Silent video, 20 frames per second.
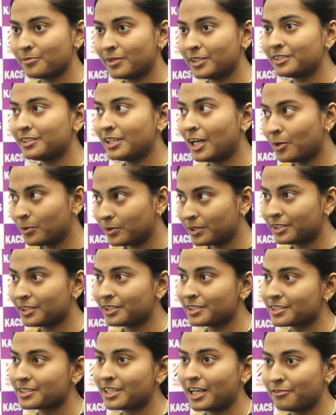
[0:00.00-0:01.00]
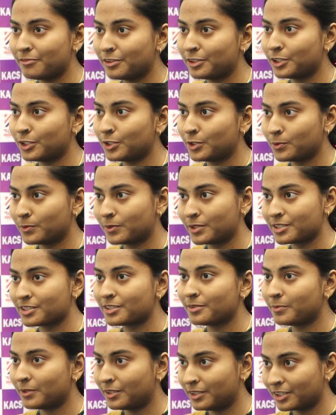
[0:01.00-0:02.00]
but now it is diverted towards
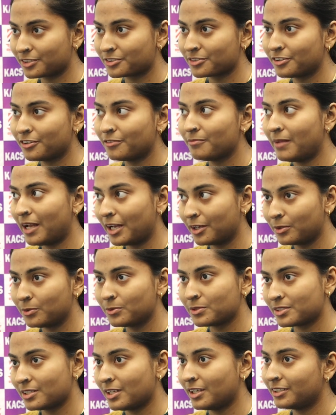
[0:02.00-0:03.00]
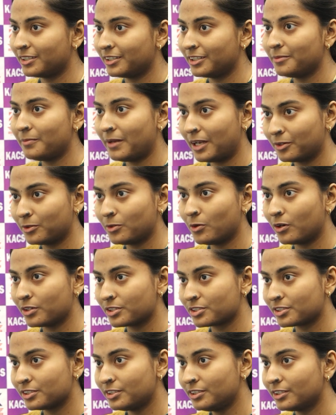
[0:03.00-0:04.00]
the production of mangoes. Are there mango
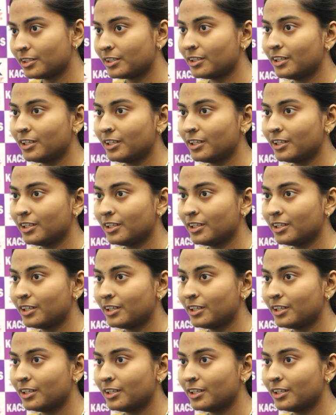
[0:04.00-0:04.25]
orchard?